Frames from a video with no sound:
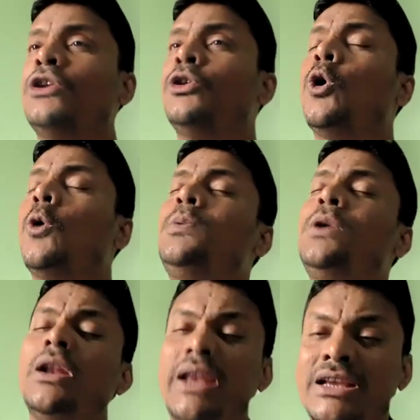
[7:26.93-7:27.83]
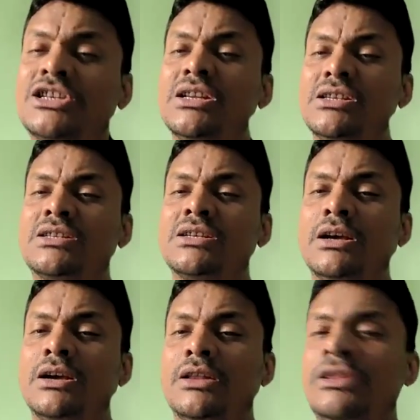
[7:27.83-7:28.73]
European nations,
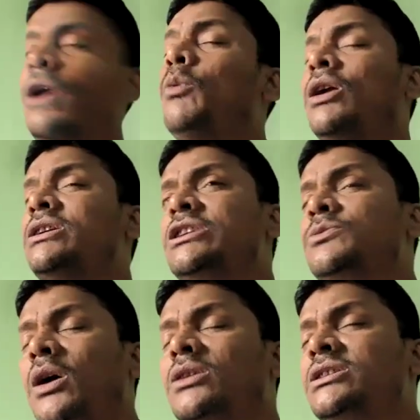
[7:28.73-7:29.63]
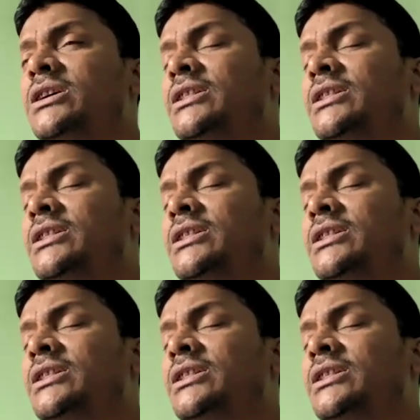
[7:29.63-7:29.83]
they wanted what?